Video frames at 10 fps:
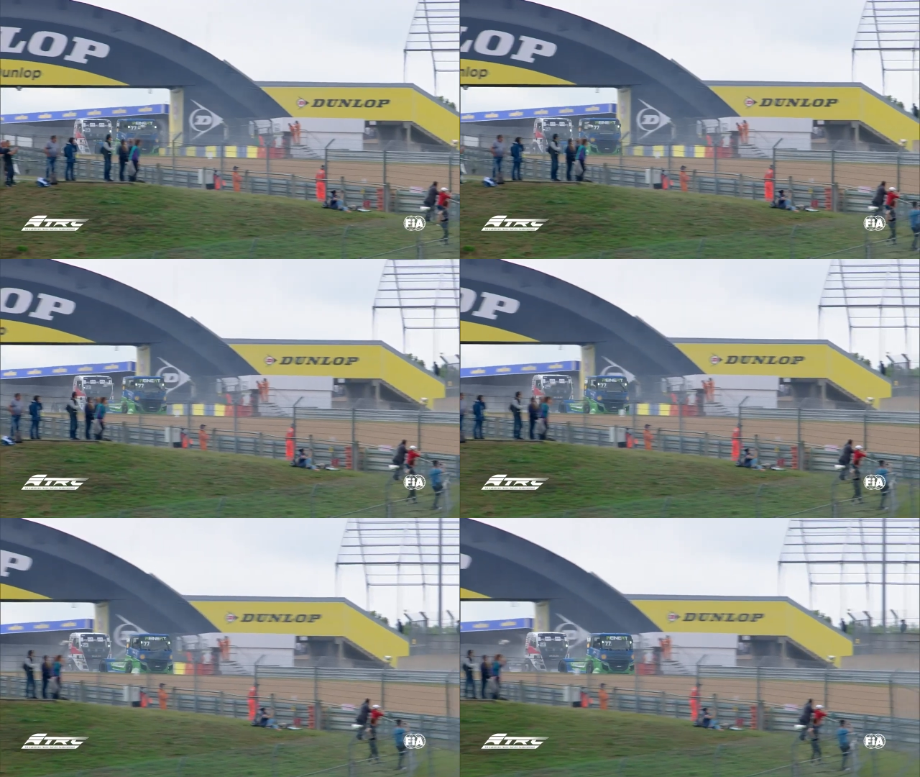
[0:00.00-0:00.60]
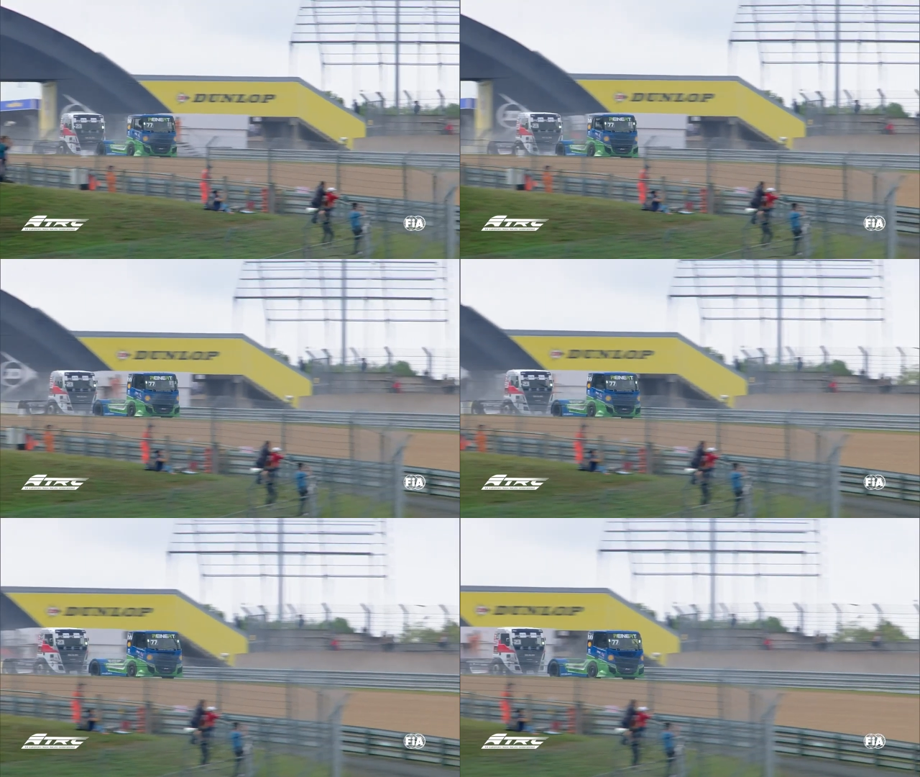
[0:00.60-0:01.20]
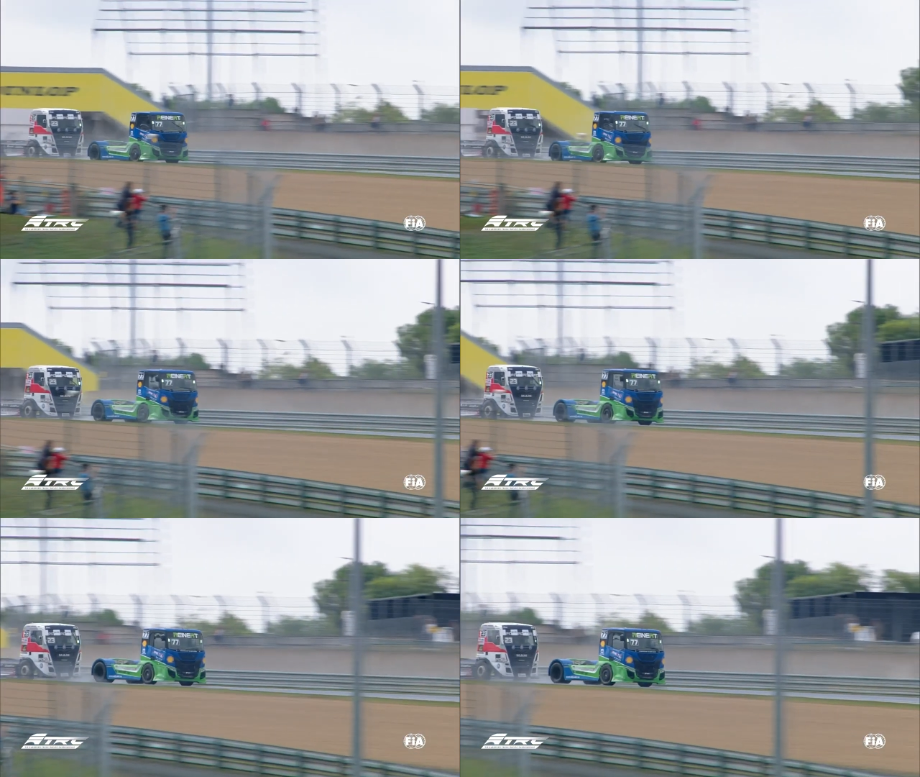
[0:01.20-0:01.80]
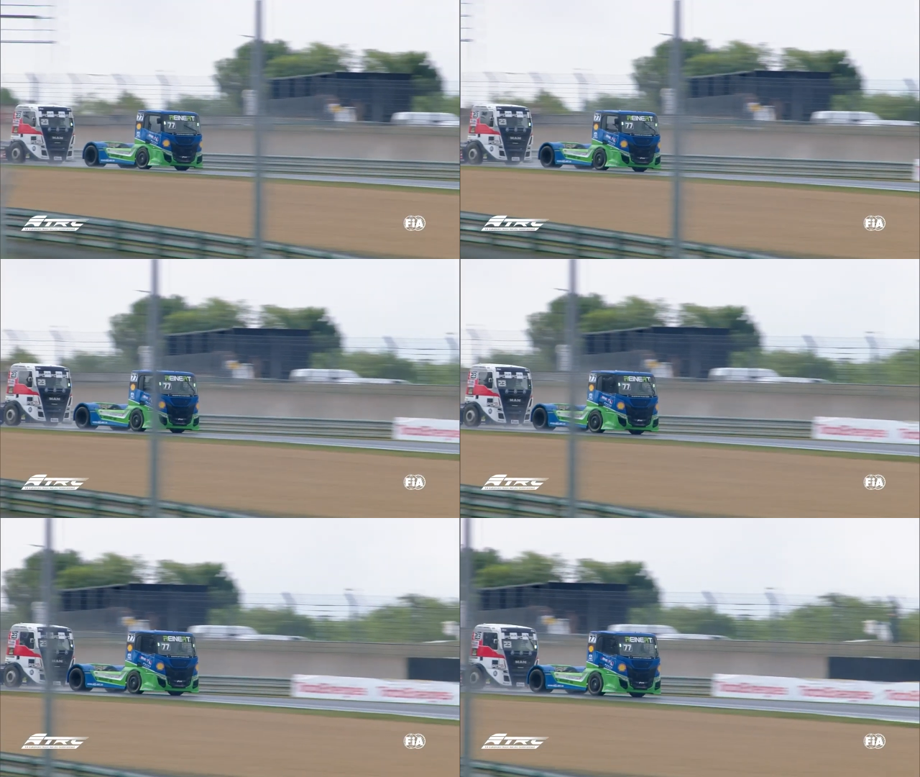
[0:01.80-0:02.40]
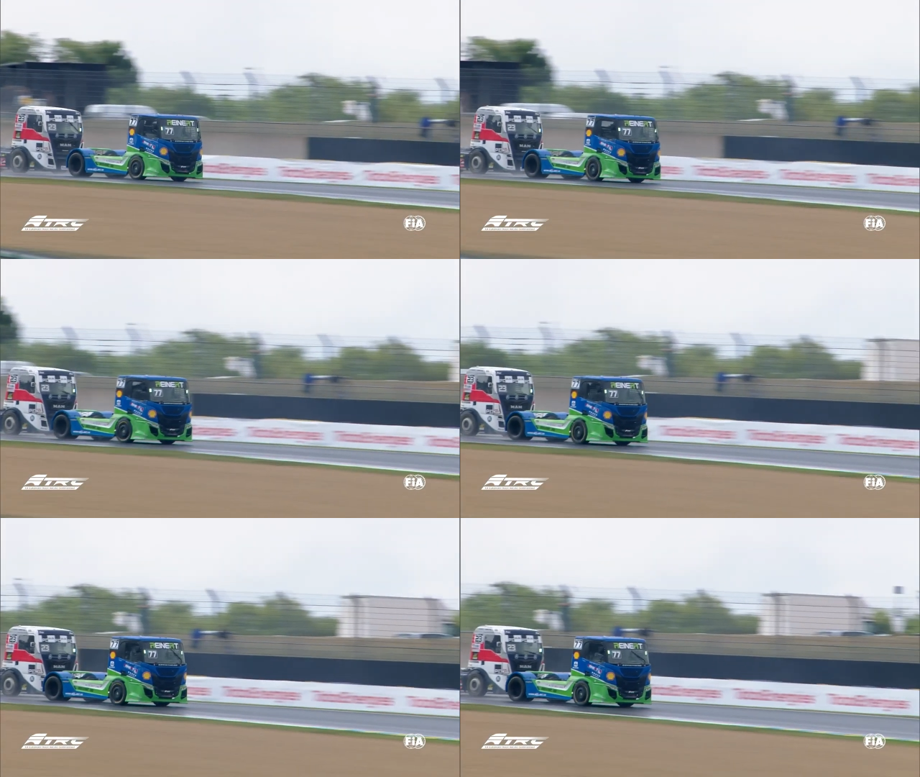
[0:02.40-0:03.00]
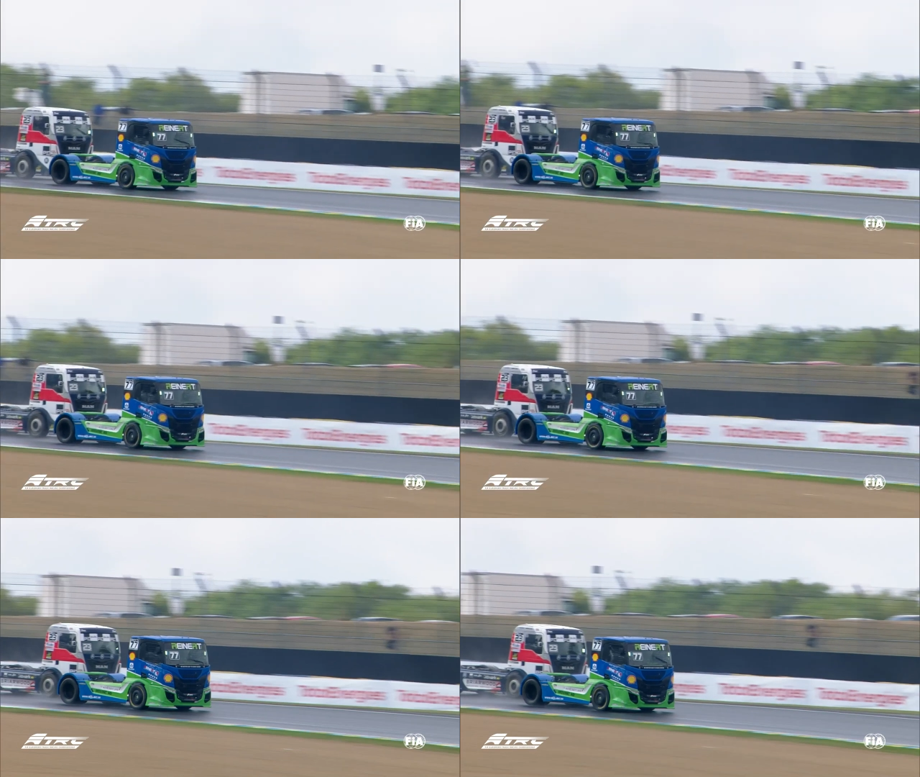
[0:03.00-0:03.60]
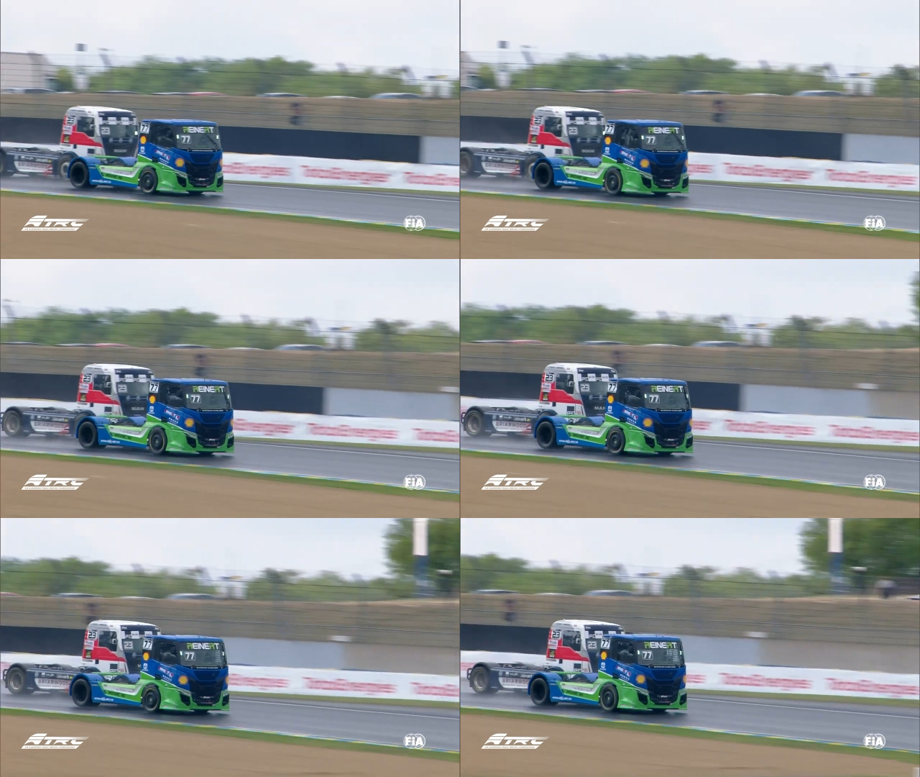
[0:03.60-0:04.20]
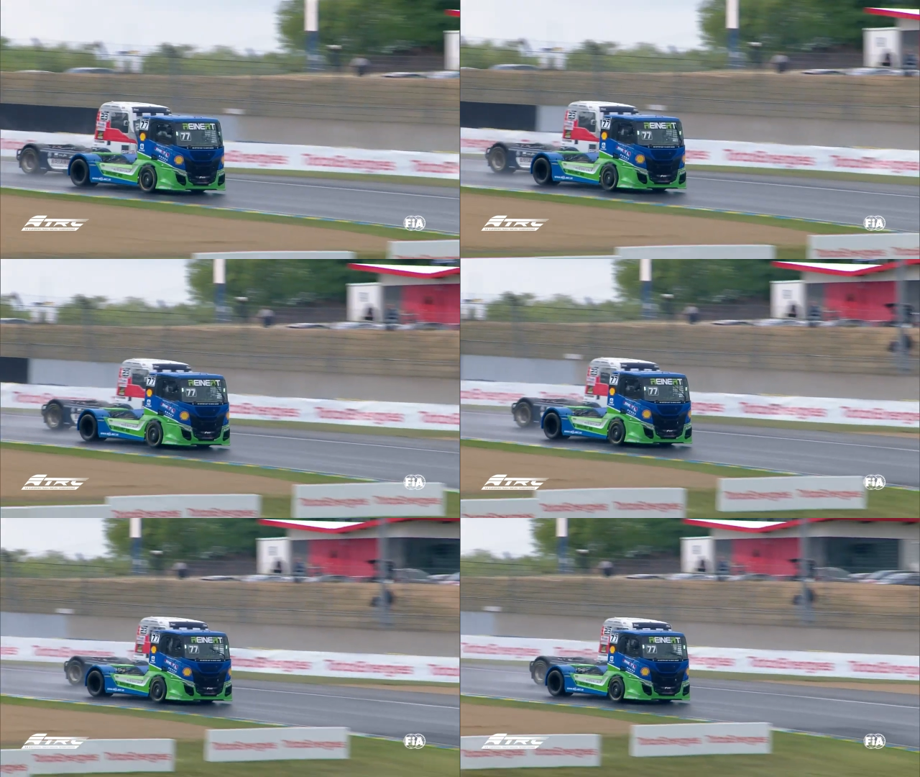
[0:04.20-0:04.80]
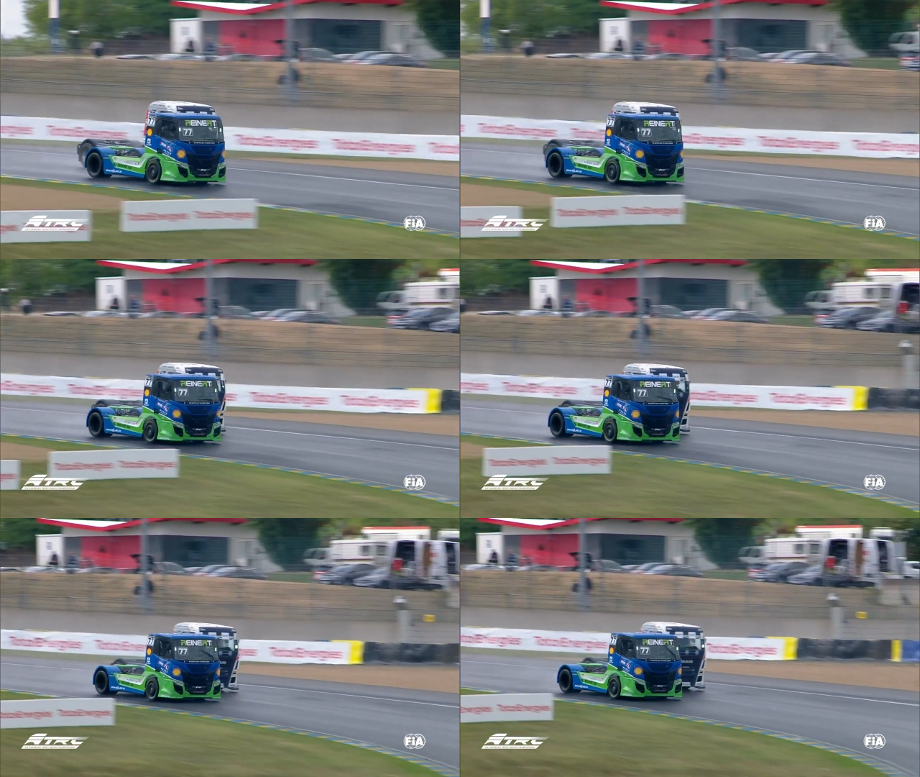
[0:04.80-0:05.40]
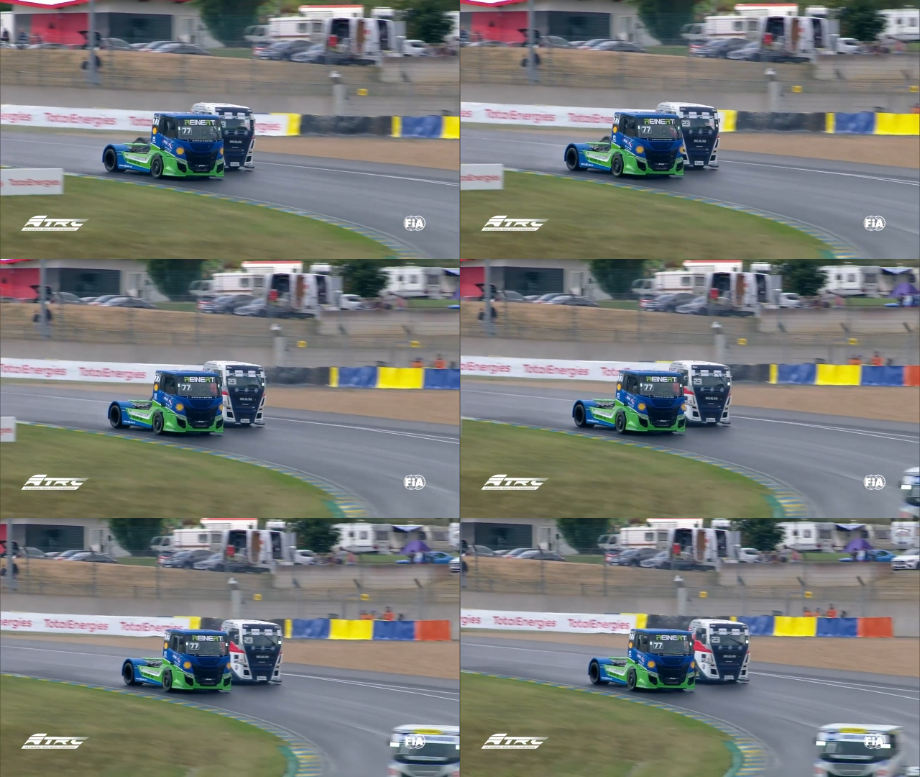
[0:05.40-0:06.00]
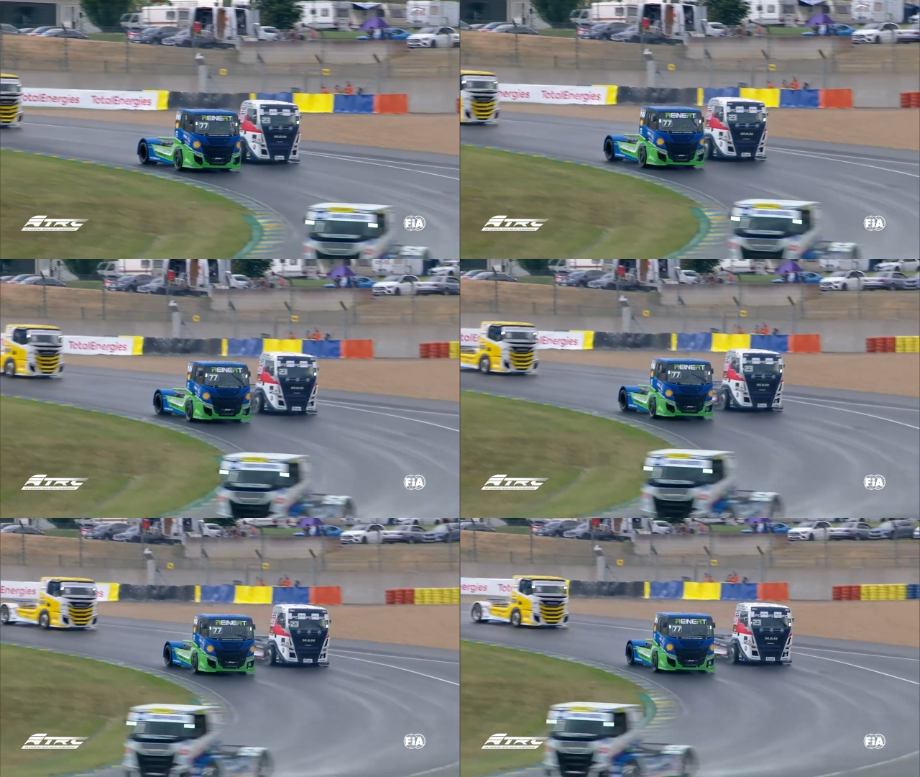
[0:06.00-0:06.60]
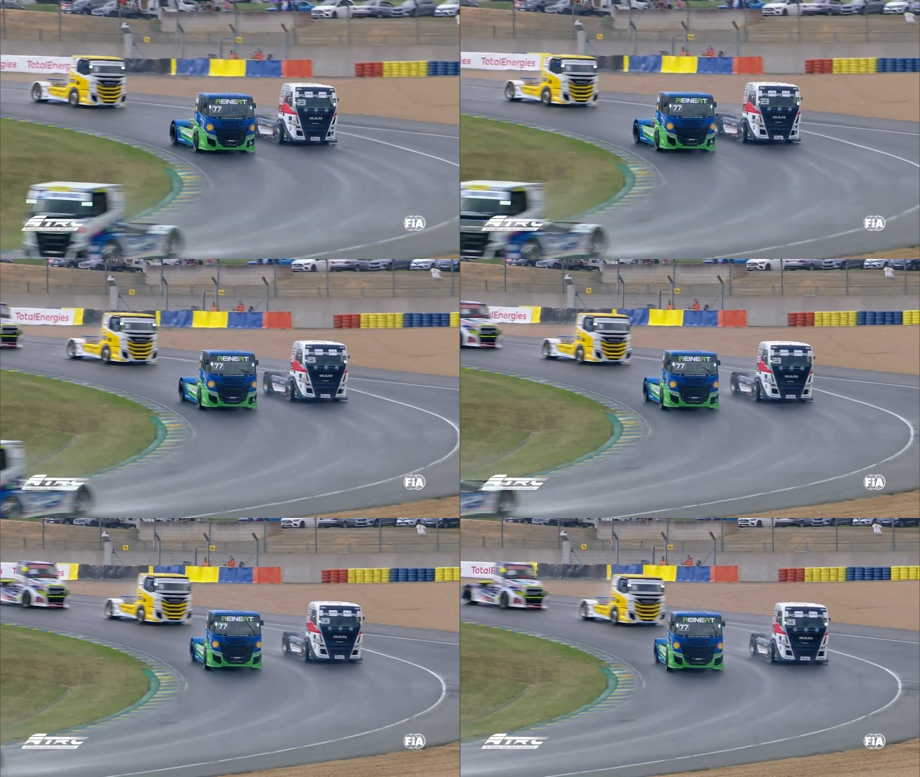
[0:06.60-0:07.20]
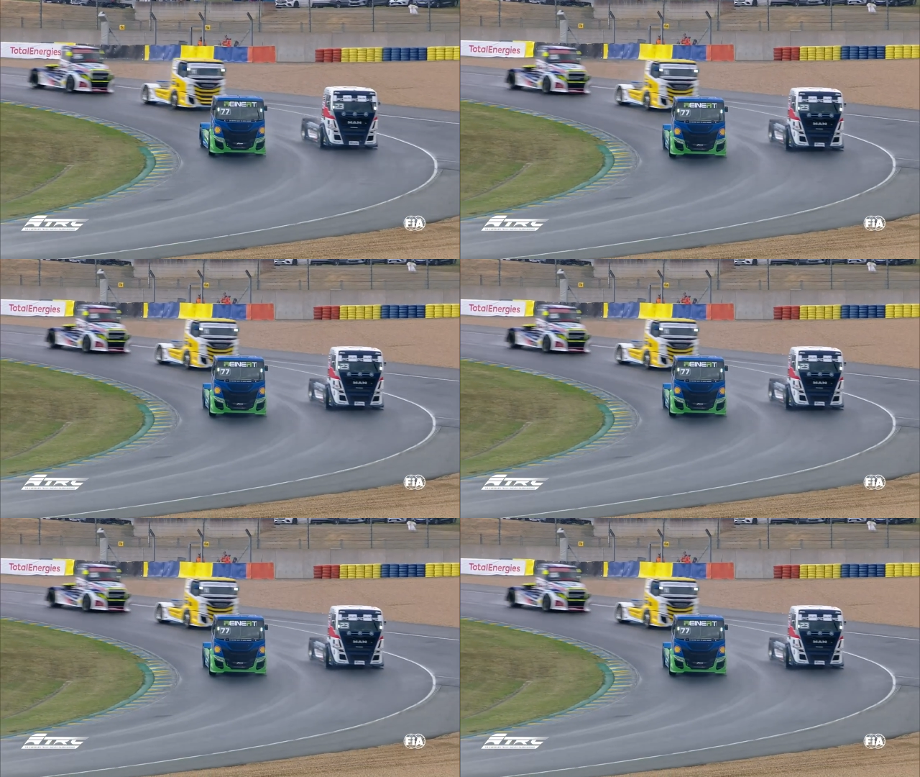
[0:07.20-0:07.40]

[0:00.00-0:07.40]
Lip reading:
No face is visible, so there are no lips to read.